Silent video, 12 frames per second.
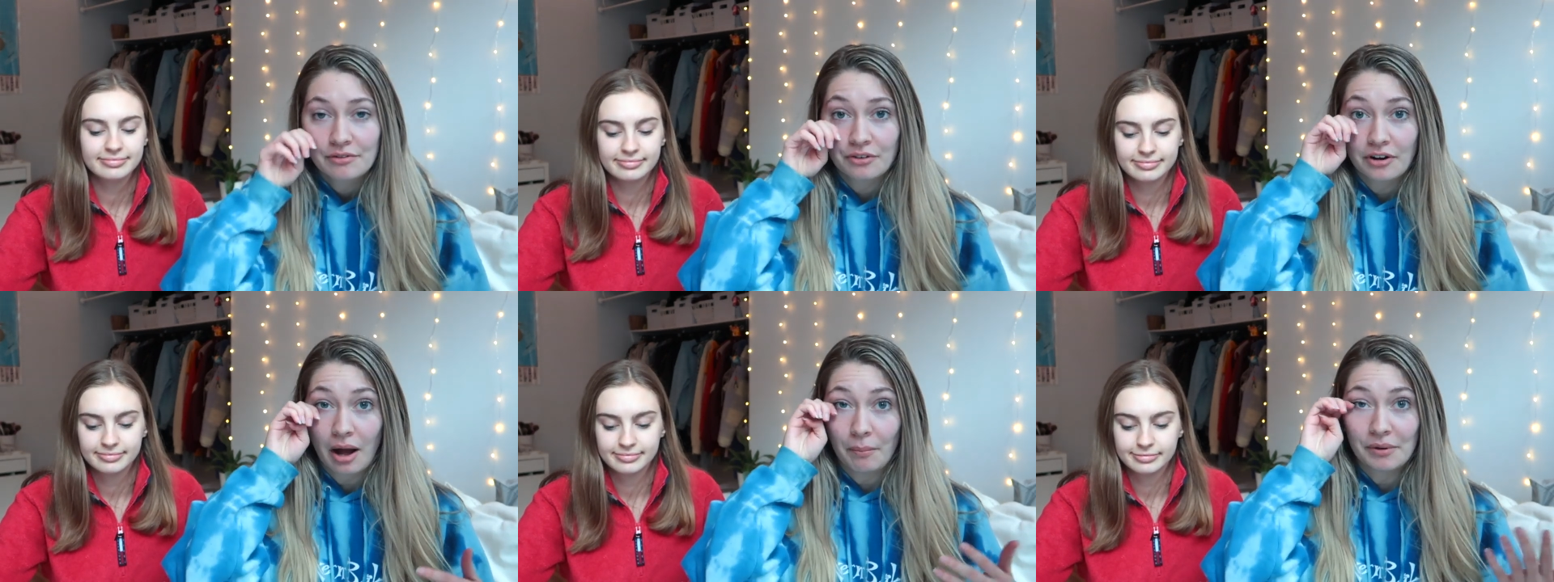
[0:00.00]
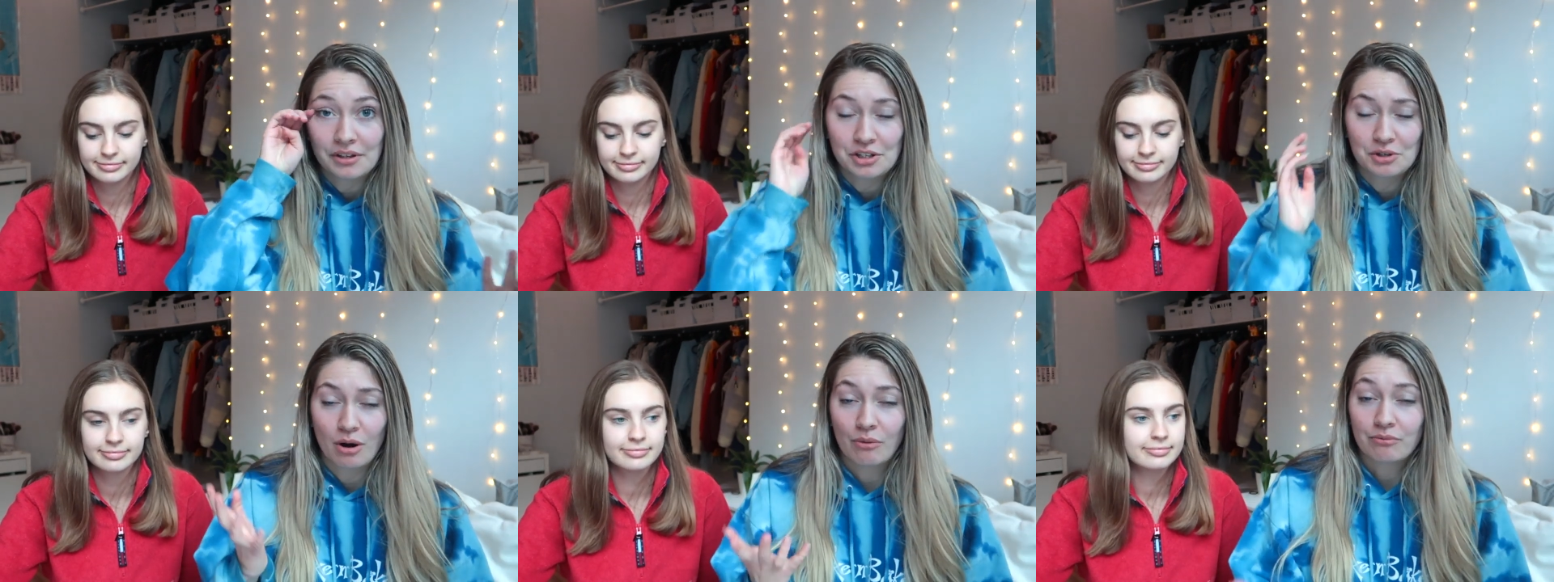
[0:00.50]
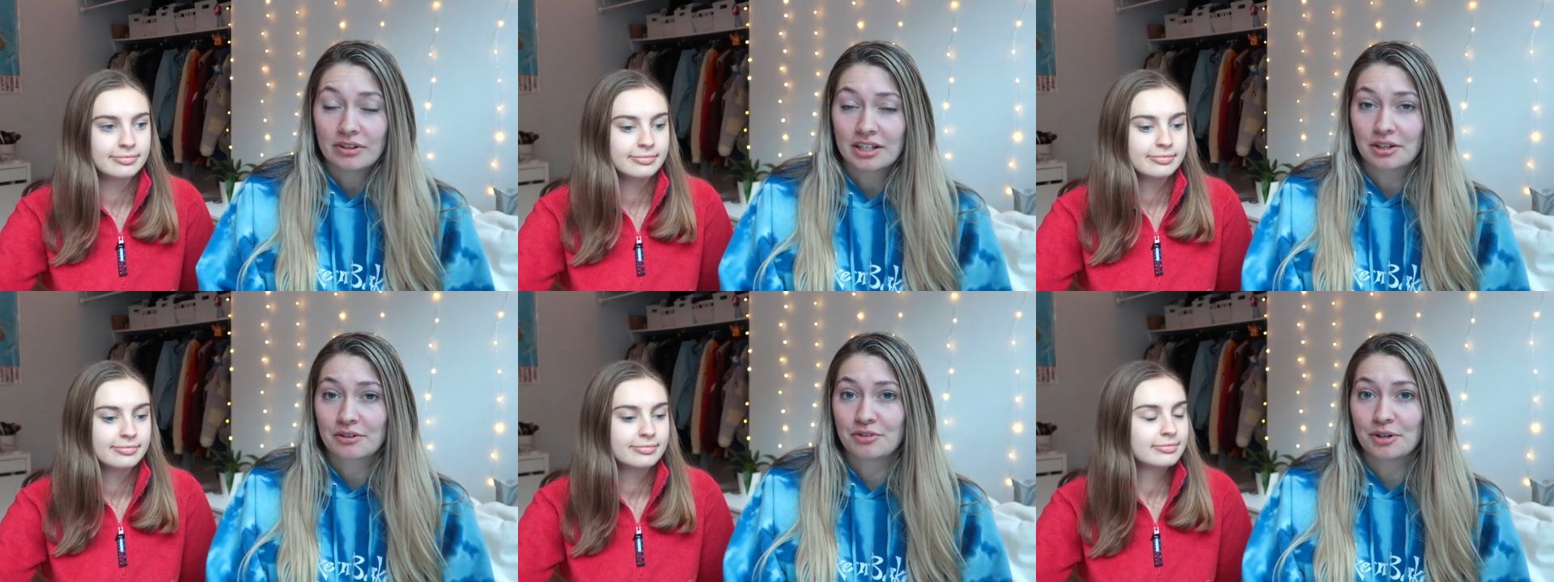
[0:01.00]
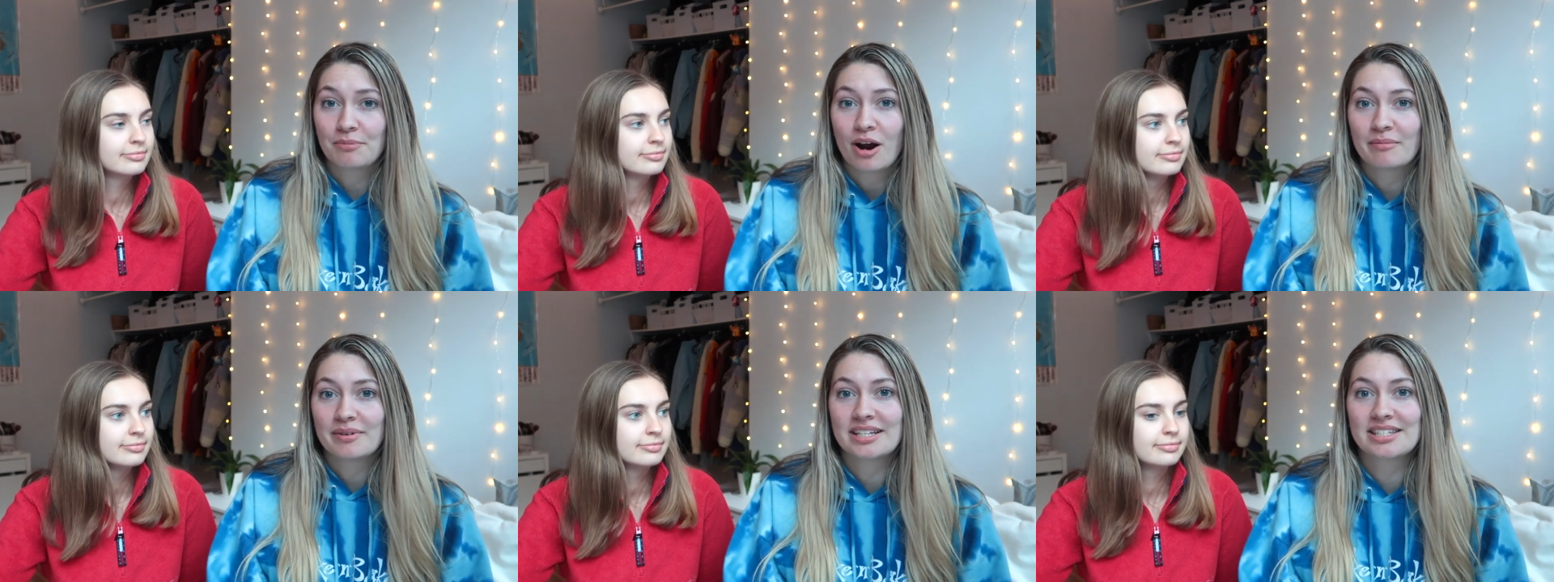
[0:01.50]
Speaker 1: for helping you hopefully look for
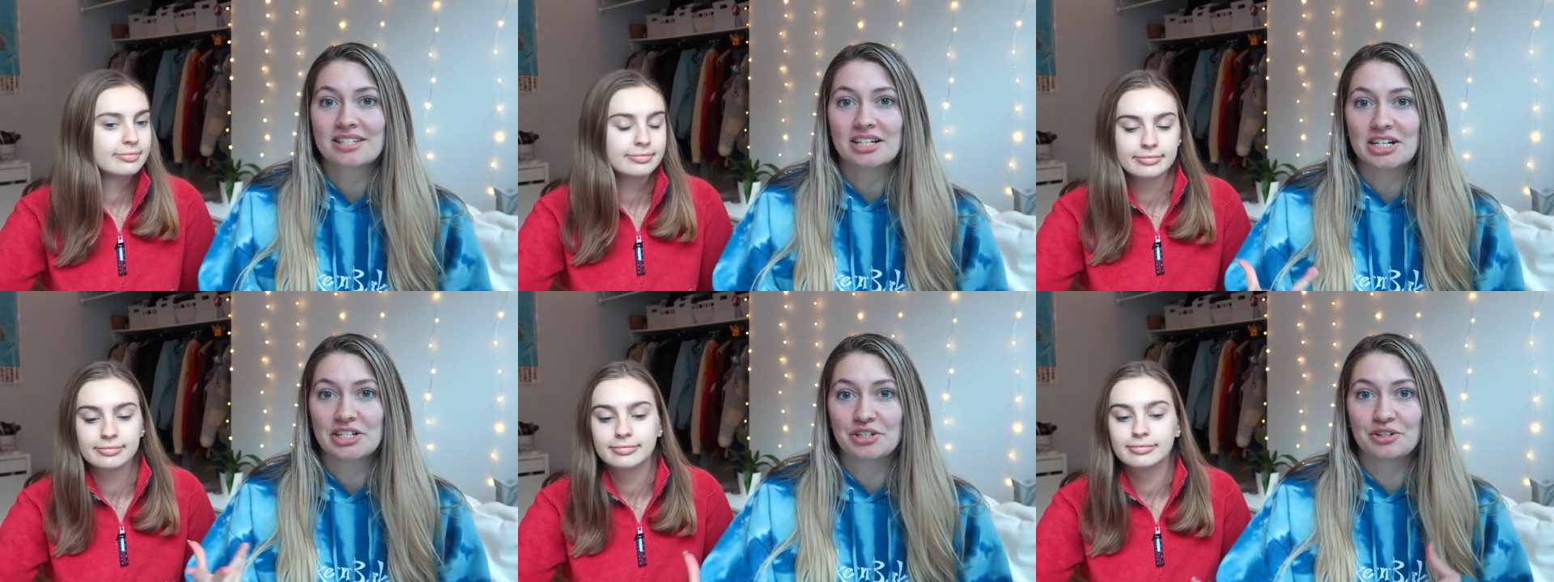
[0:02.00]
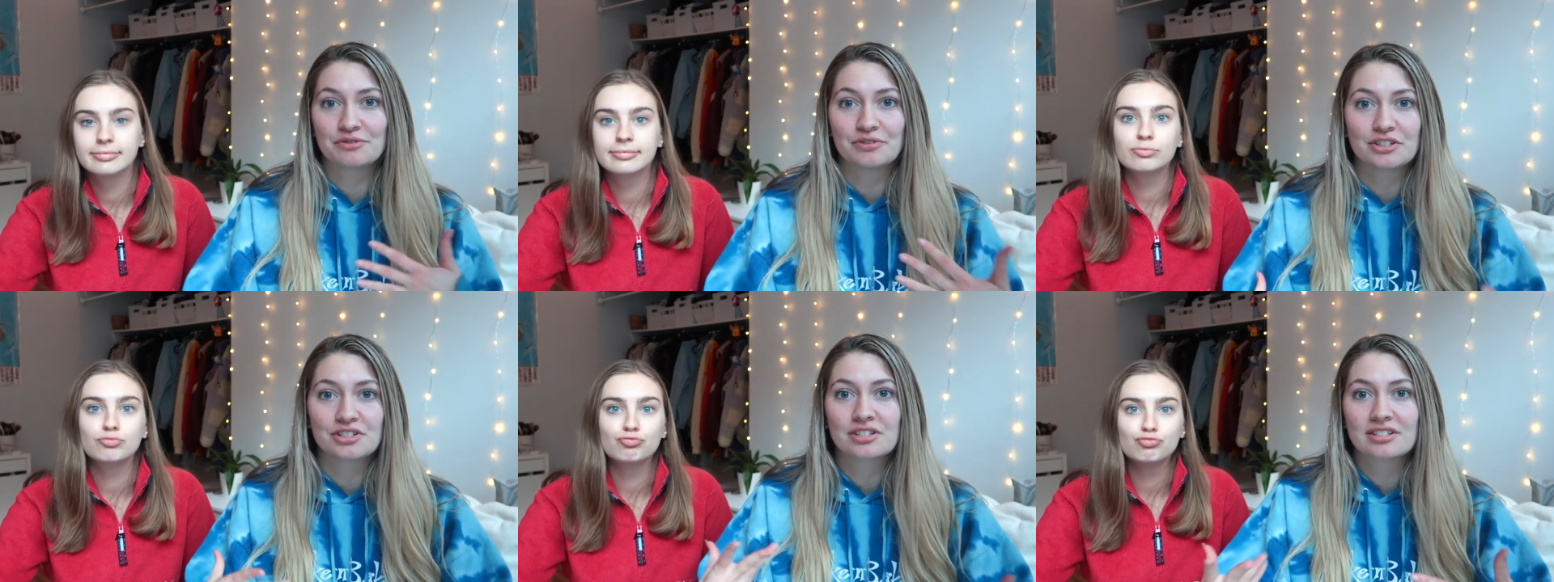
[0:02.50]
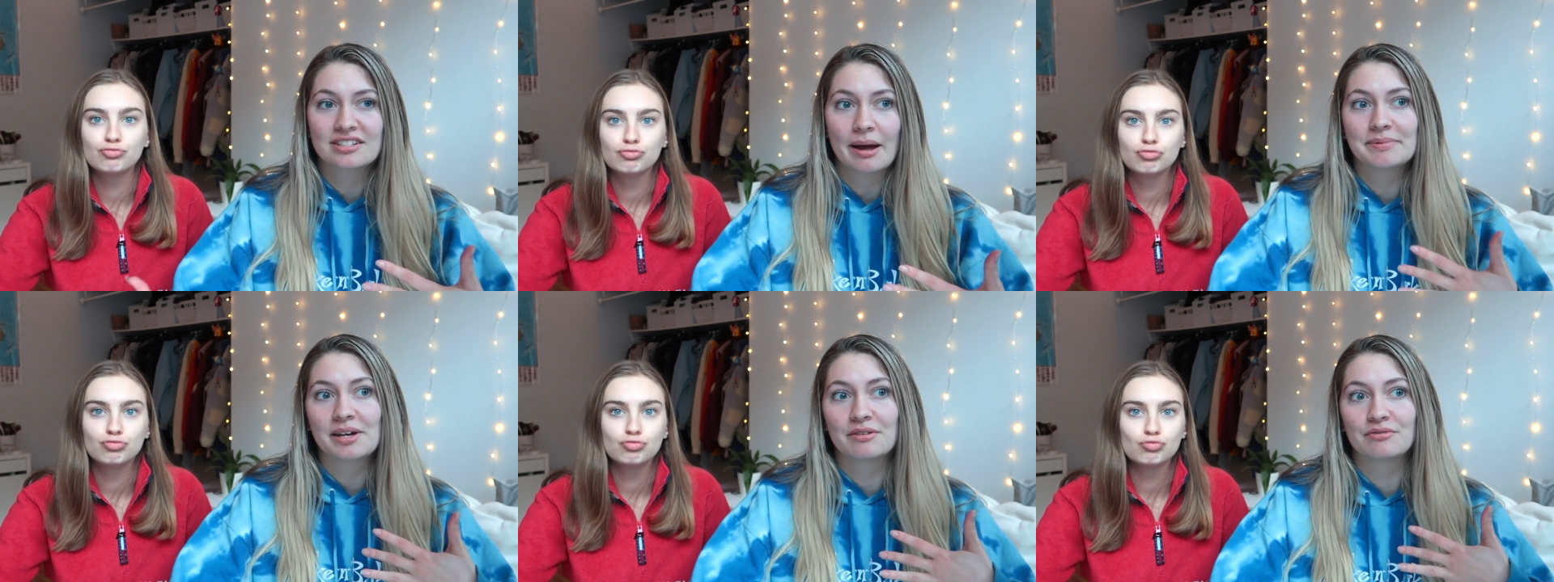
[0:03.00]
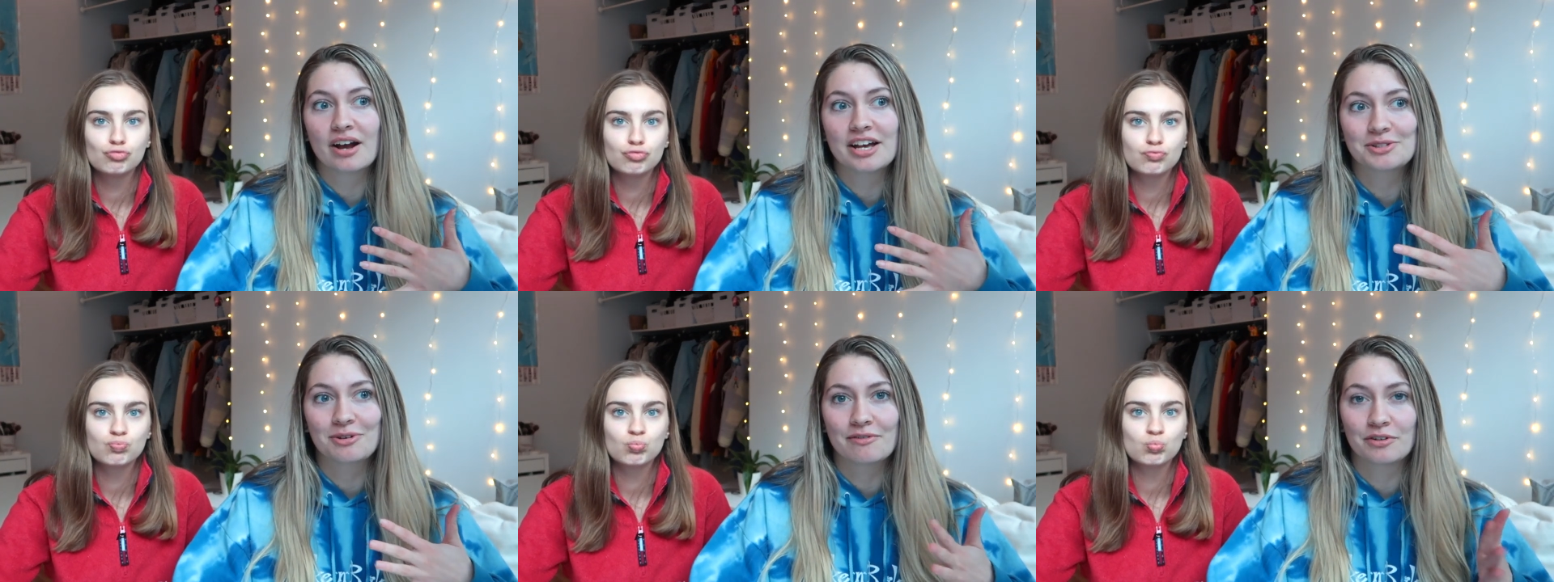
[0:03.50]
apartments on your first steps out of
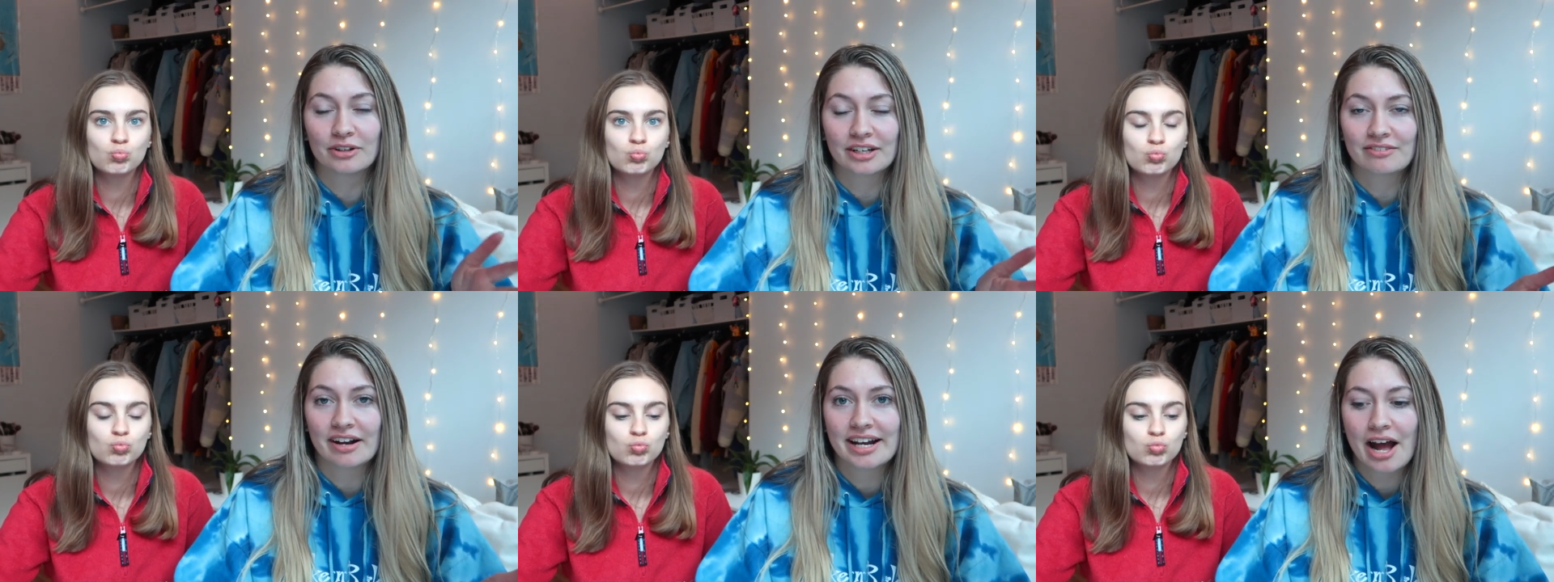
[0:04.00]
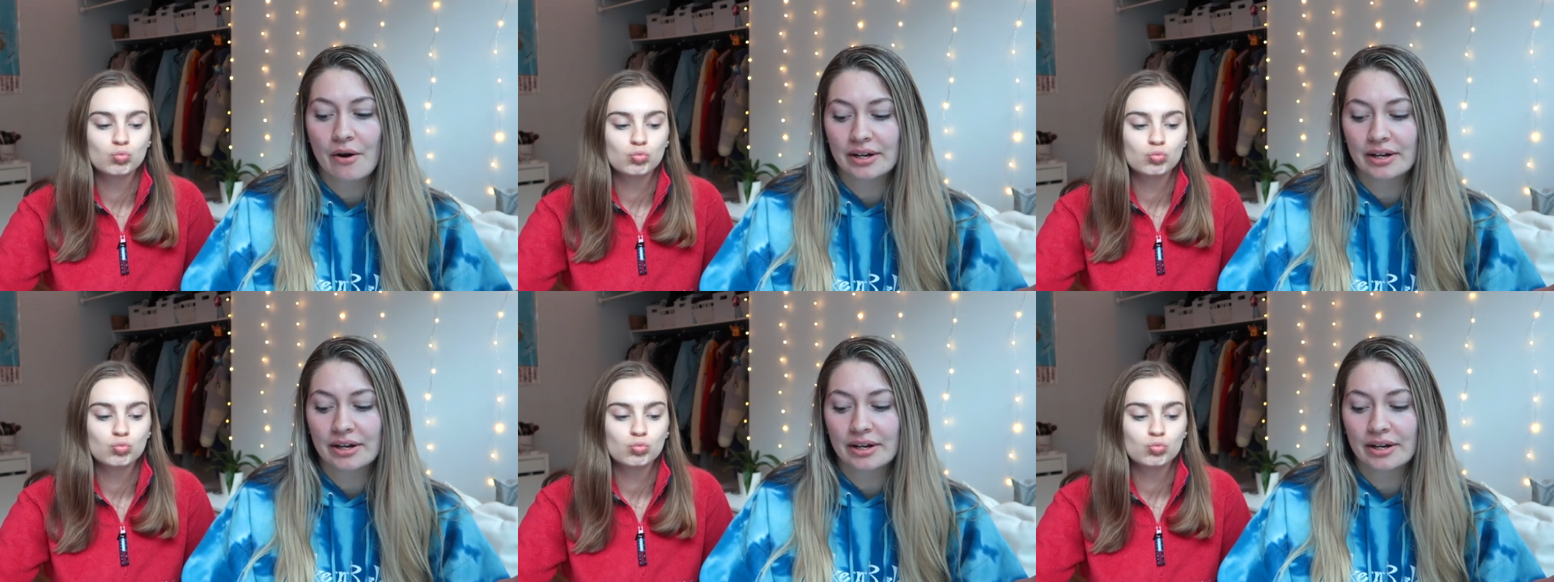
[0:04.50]
res or if you're looking right now.